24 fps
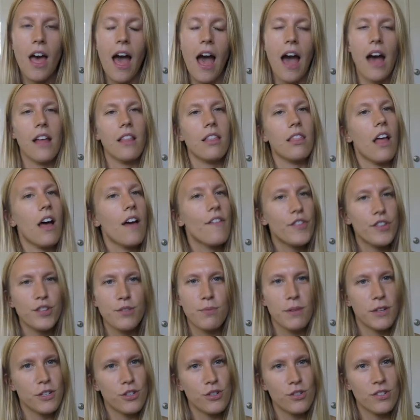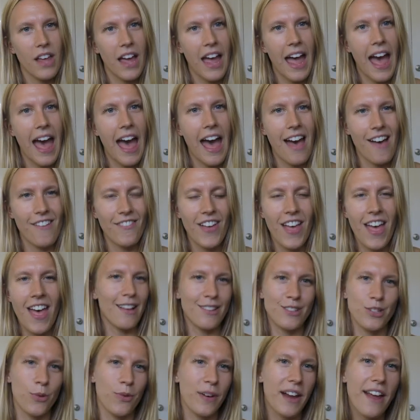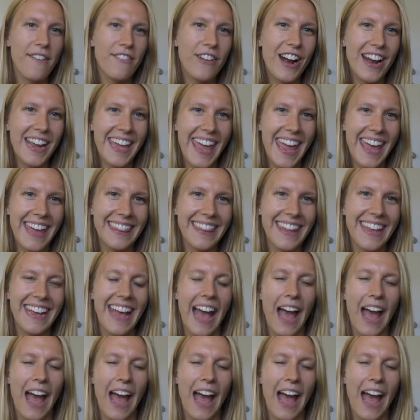I love the spin shoes I have. So whatever I can link,